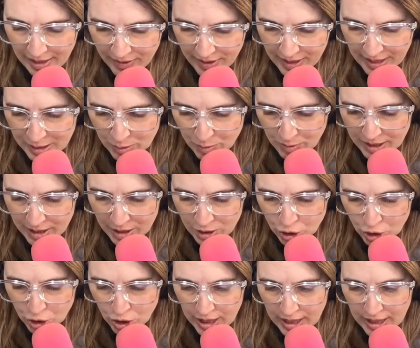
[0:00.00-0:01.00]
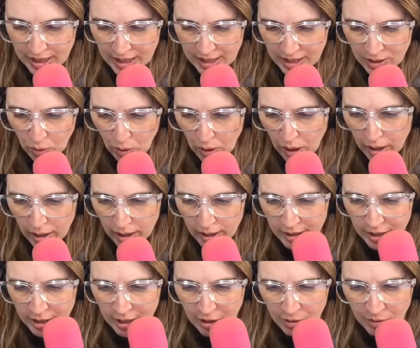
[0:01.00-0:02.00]
The next week he's cheating or,
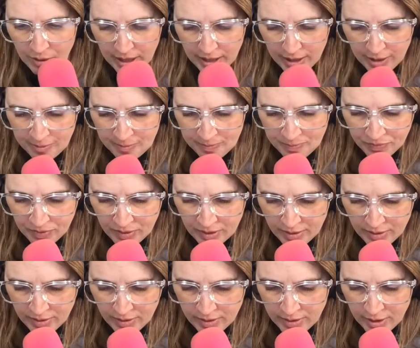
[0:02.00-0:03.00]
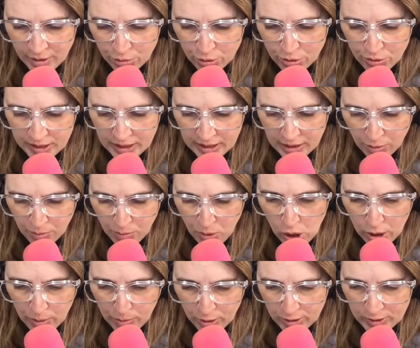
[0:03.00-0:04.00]
you know, they're losing their
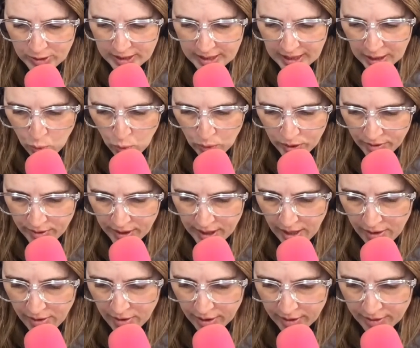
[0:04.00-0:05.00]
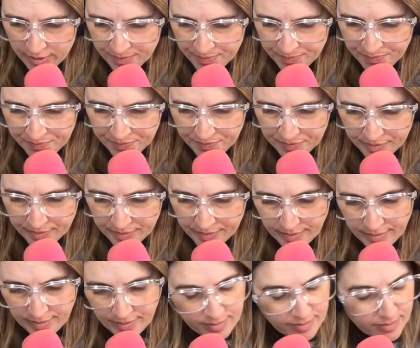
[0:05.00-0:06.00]
marbles. It's like one or the other.
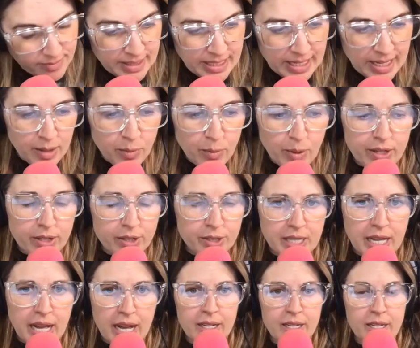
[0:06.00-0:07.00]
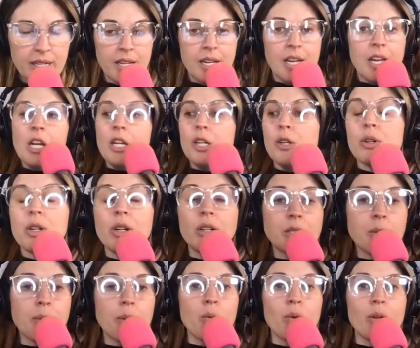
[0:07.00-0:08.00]
Anyway, there's that. You could
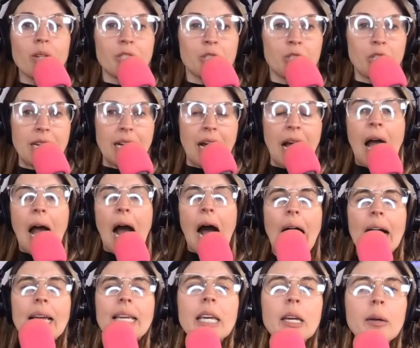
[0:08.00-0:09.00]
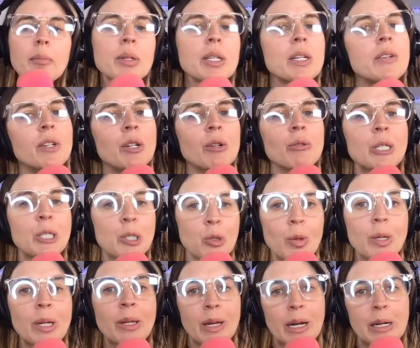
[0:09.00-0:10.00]
also be Will and Jada. I can't believe nearly
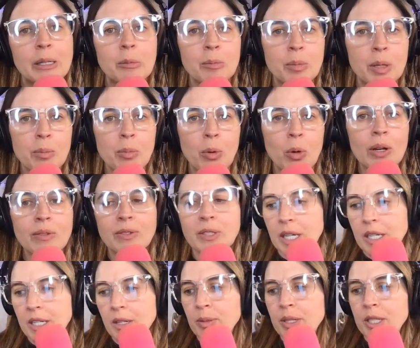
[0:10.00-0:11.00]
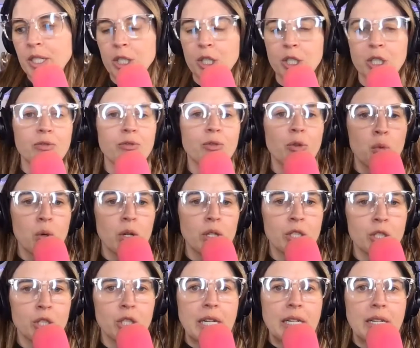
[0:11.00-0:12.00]
20,000 people have signed a petition for Will
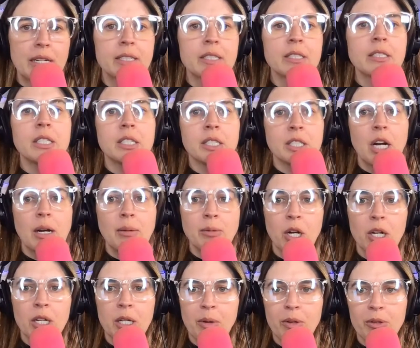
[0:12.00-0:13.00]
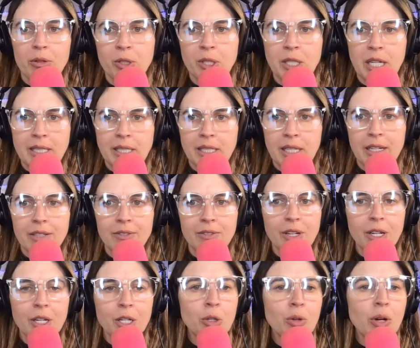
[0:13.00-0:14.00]
and Jada to stop talking about their sex life.
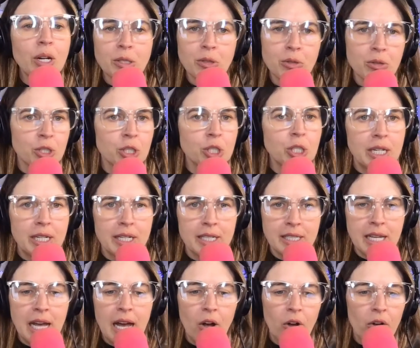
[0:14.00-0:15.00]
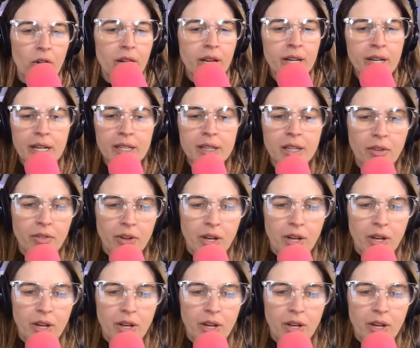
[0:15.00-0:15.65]
You guys are shady as hell, and I love it.